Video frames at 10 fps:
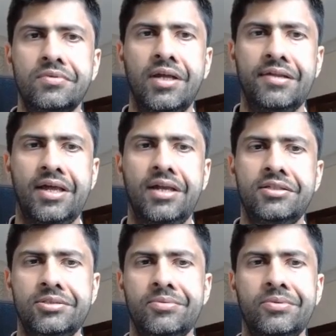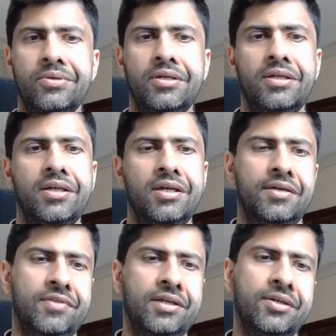as eligible, and
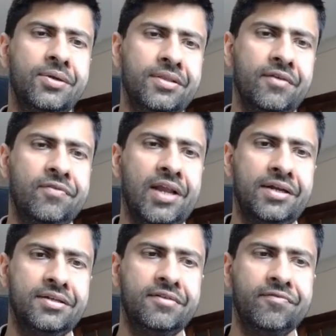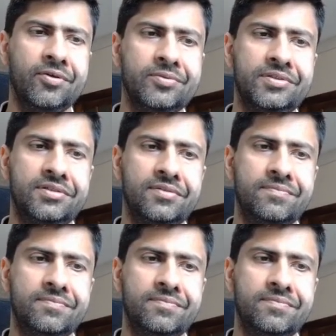if they don't, they're flagged as false.